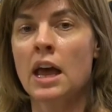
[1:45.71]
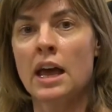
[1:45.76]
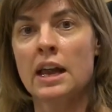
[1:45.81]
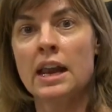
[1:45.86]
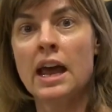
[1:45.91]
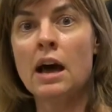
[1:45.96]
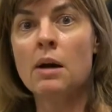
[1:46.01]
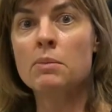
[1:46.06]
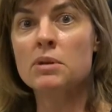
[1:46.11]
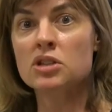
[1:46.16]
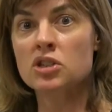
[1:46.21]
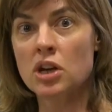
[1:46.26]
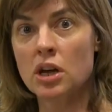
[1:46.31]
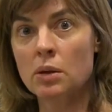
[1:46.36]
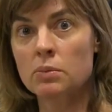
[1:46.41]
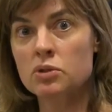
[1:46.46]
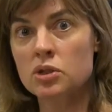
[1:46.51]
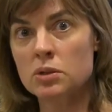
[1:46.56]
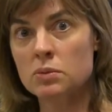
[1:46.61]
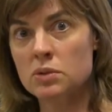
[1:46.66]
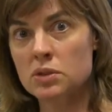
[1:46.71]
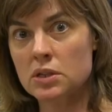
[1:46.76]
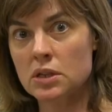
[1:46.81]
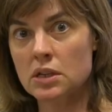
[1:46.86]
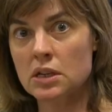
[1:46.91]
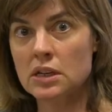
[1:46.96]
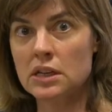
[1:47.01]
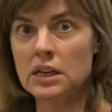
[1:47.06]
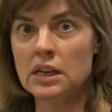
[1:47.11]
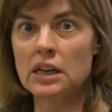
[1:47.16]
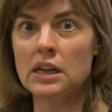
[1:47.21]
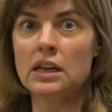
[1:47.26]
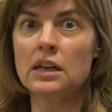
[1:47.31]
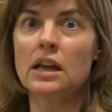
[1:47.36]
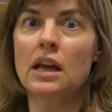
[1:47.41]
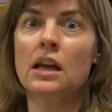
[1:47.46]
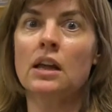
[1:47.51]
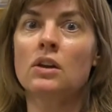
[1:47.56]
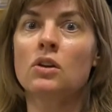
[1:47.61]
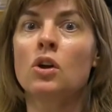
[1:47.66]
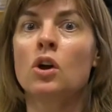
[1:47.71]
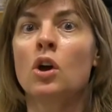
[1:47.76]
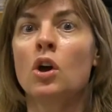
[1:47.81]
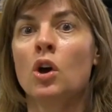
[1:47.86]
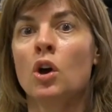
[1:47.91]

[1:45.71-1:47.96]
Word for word: and how much help she was going to need and